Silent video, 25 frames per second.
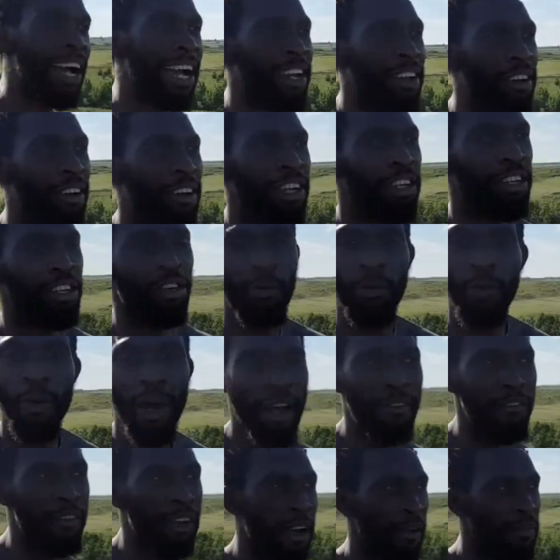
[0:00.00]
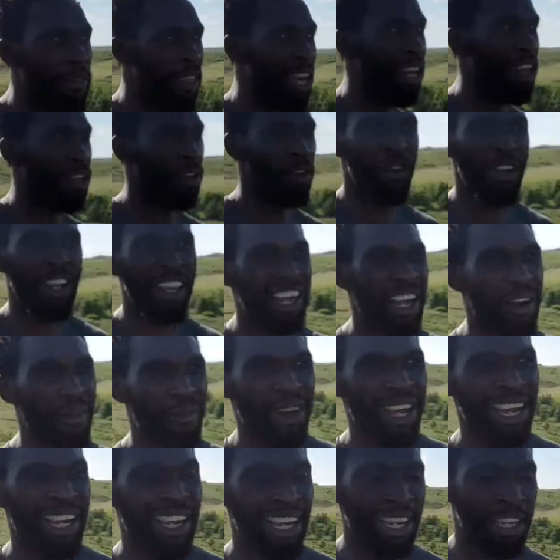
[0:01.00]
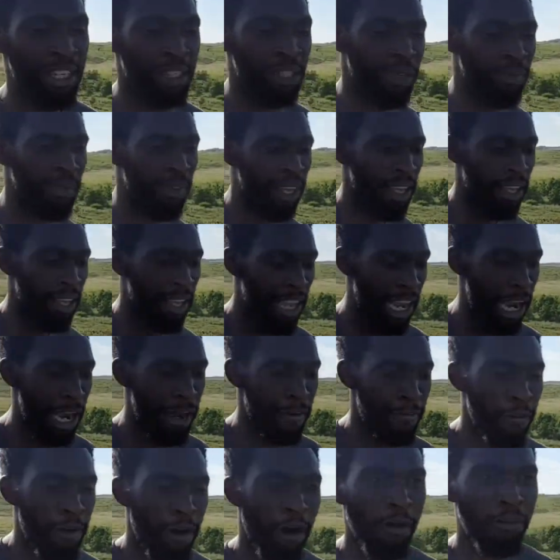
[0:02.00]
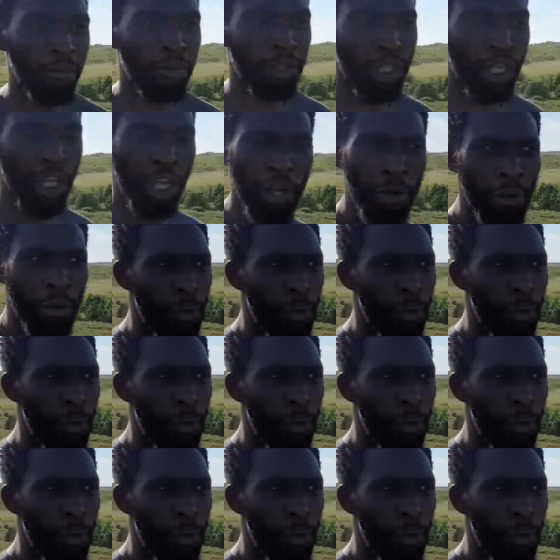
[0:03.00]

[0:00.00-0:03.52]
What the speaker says: wine or you do whatever, and none of that really involves